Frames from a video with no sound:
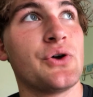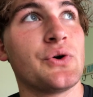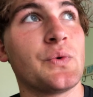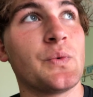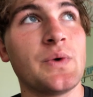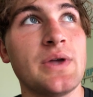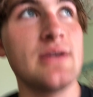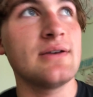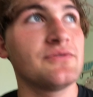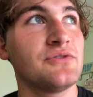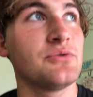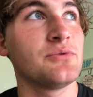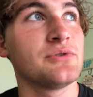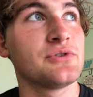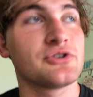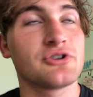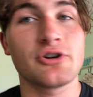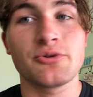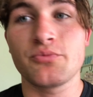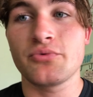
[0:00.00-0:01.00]
we have to
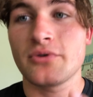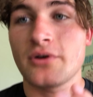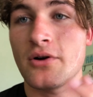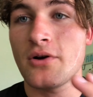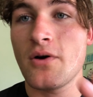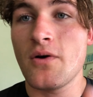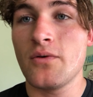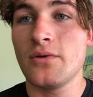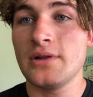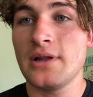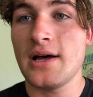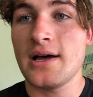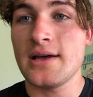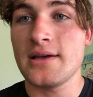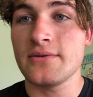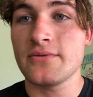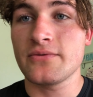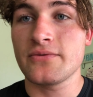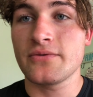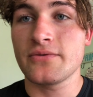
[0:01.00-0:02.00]
interpret our own
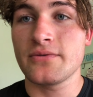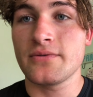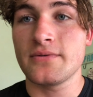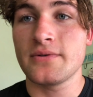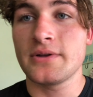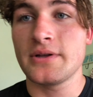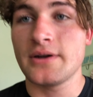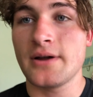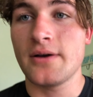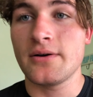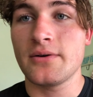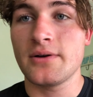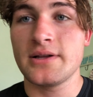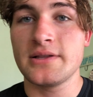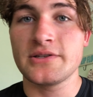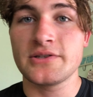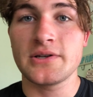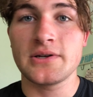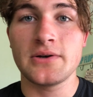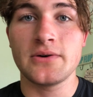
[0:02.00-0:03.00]
life,
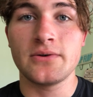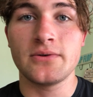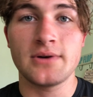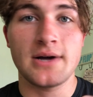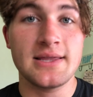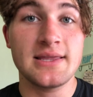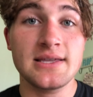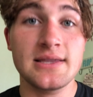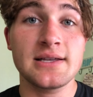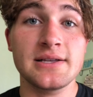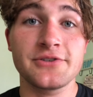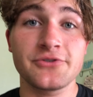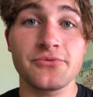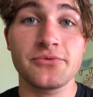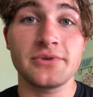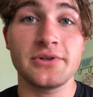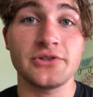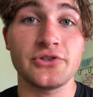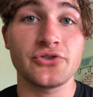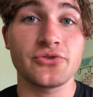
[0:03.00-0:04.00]
and so I think that's a
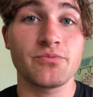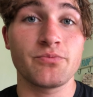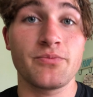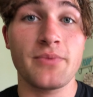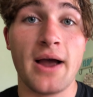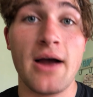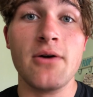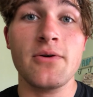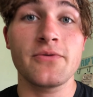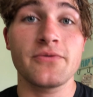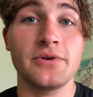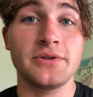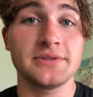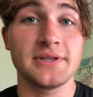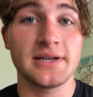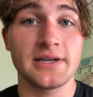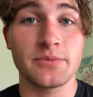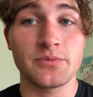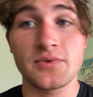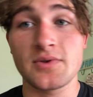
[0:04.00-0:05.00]
really powerful
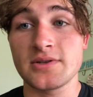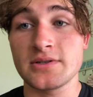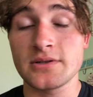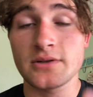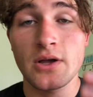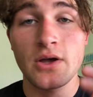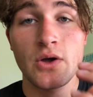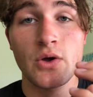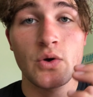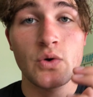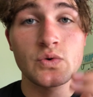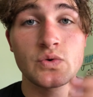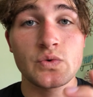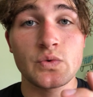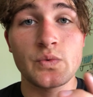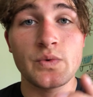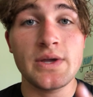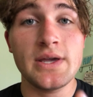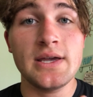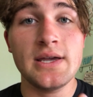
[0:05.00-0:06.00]
thing, because
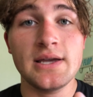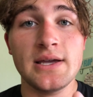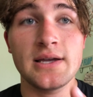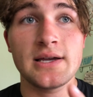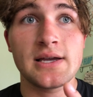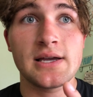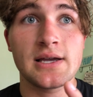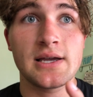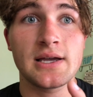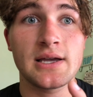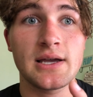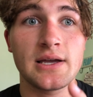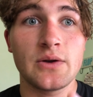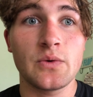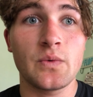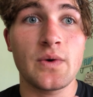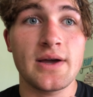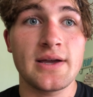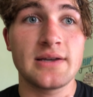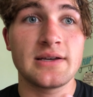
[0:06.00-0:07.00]
we, in a
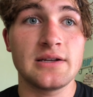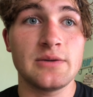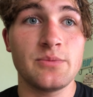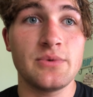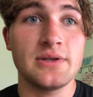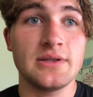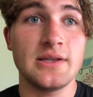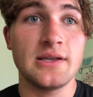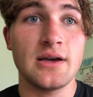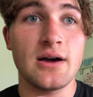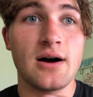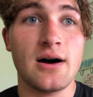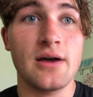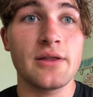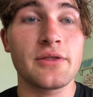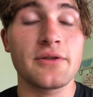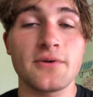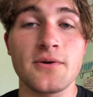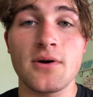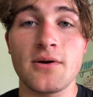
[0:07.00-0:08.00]
way, get to be the
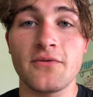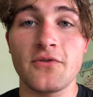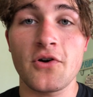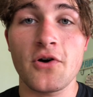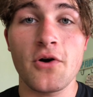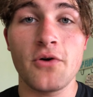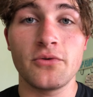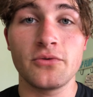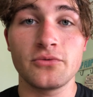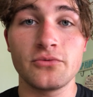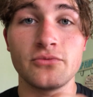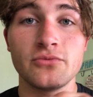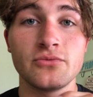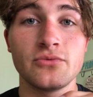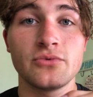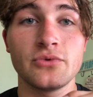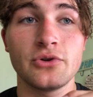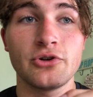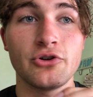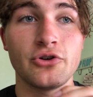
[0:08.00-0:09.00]
author of our own
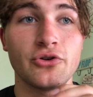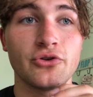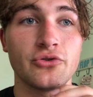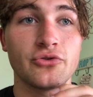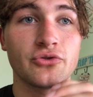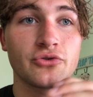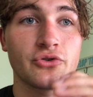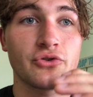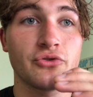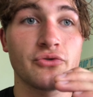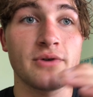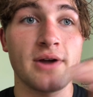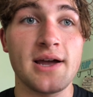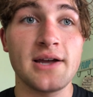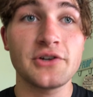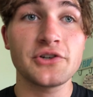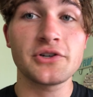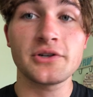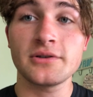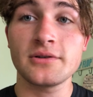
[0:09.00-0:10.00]

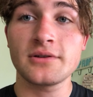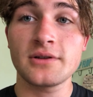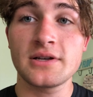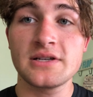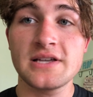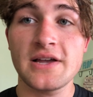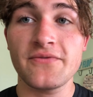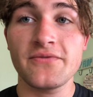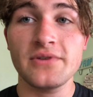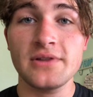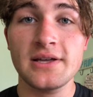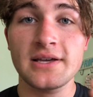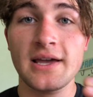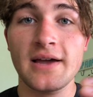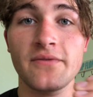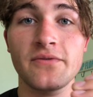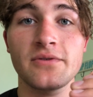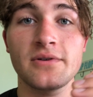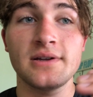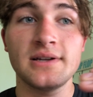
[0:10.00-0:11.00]
creation, because I feel like
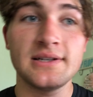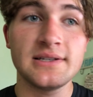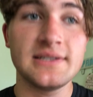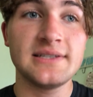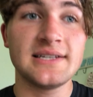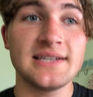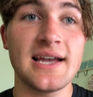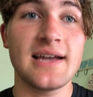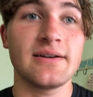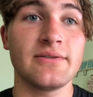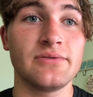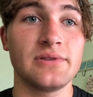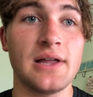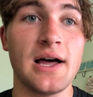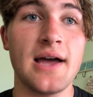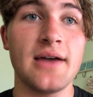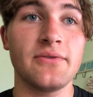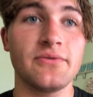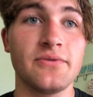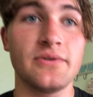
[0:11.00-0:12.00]
every day of
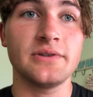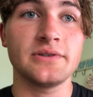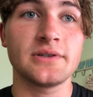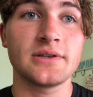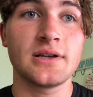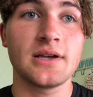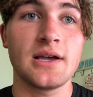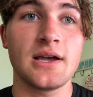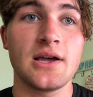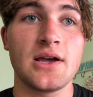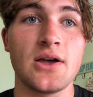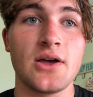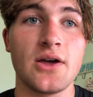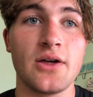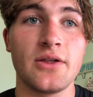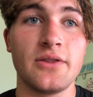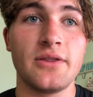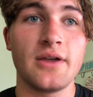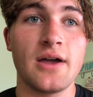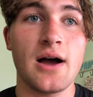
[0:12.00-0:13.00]
life is
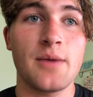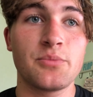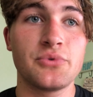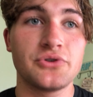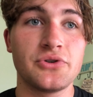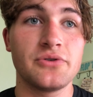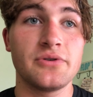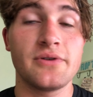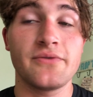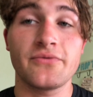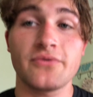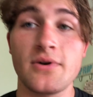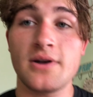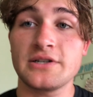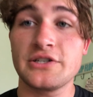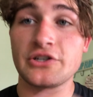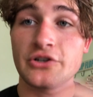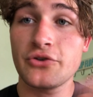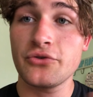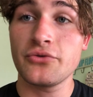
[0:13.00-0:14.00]
the opportunity for
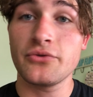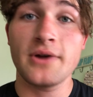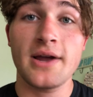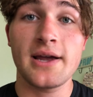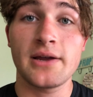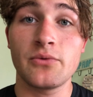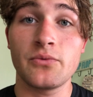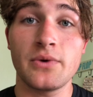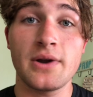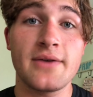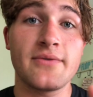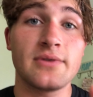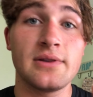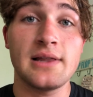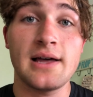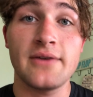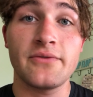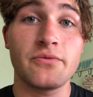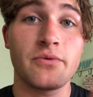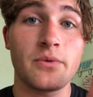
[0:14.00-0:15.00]
us to create whatever
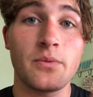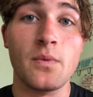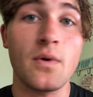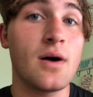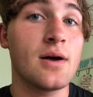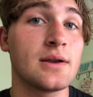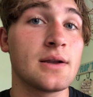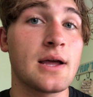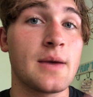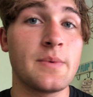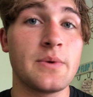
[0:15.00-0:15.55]
life we want.